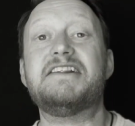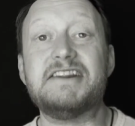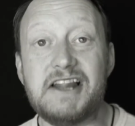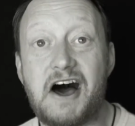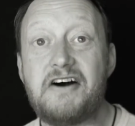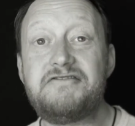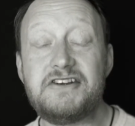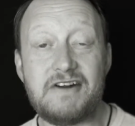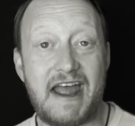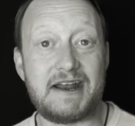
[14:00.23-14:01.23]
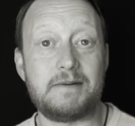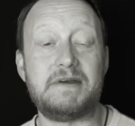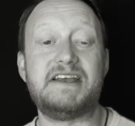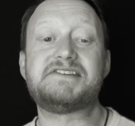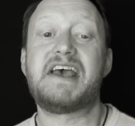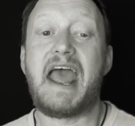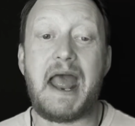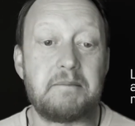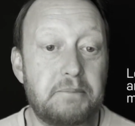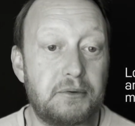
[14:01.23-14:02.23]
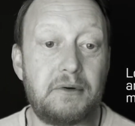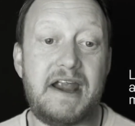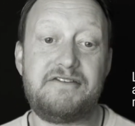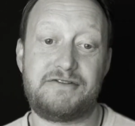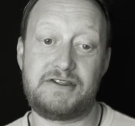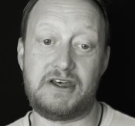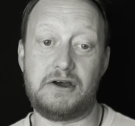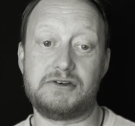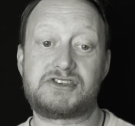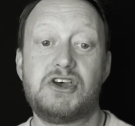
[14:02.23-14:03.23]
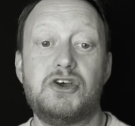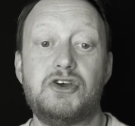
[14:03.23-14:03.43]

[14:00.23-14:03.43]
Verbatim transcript: love your enemies and pray for those